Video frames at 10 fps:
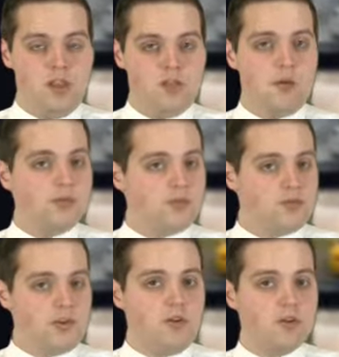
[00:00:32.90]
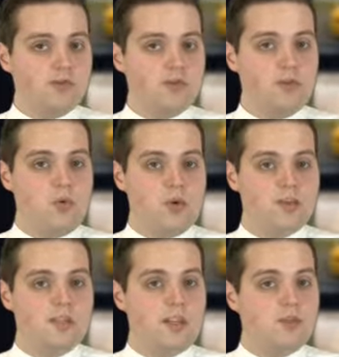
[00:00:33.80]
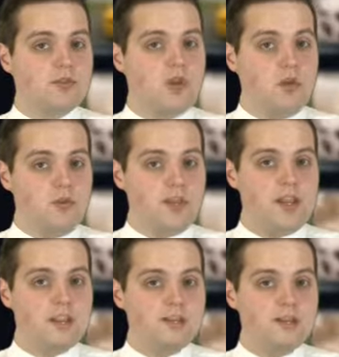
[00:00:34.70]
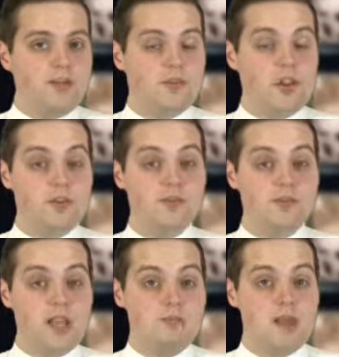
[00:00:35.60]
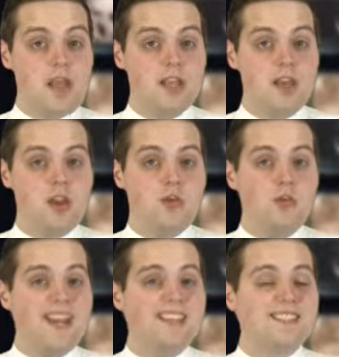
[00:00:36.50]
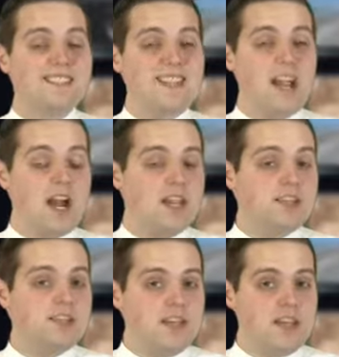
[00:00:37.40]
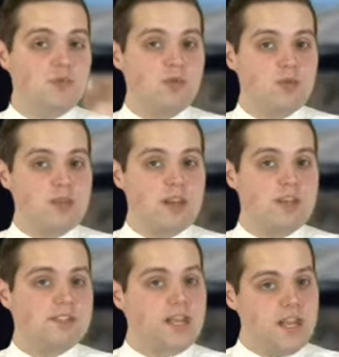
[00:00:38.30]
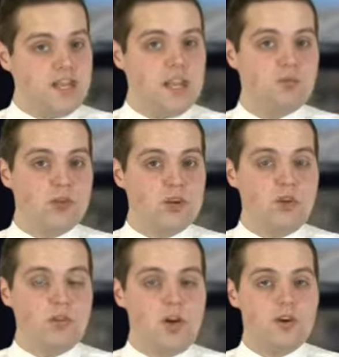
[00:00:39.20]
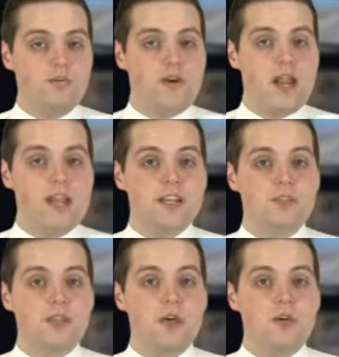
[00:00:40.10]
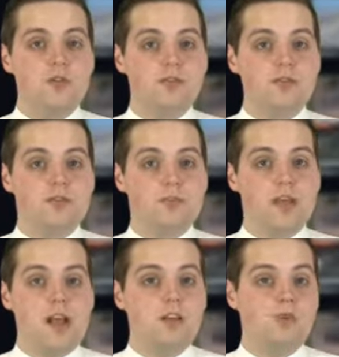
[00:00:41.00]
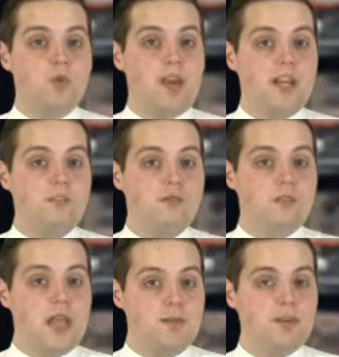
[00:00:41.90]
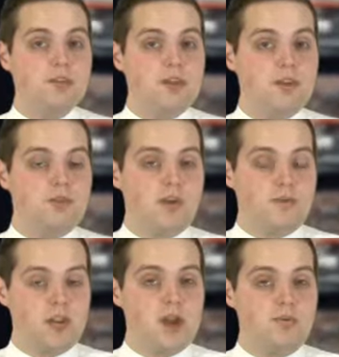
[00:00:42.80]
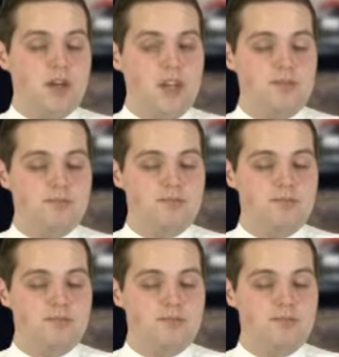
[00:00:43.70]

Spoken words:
The Wall Street Journal also reports Sears Holdings suffered a new setback when CIT Group said it would no longer finance loans to suppliers waiting for payment from the company.